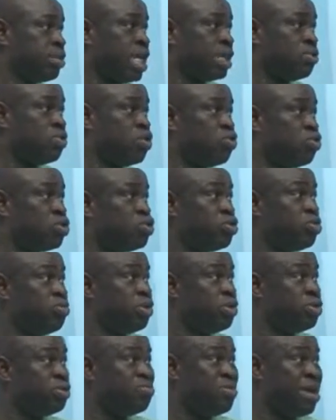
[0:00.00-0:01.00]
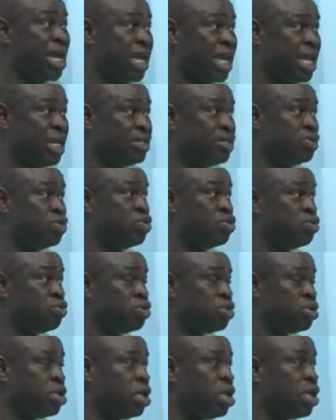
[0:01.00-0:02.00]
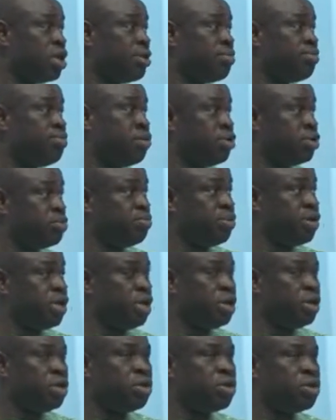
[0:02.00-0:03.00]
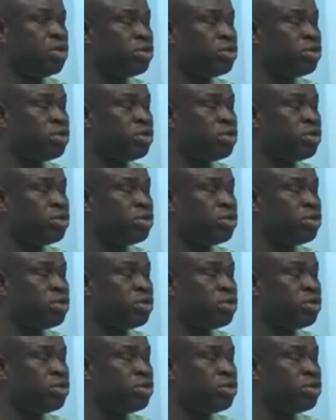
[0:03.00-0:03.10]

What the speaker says: that when you want to build markets, you use bond brick.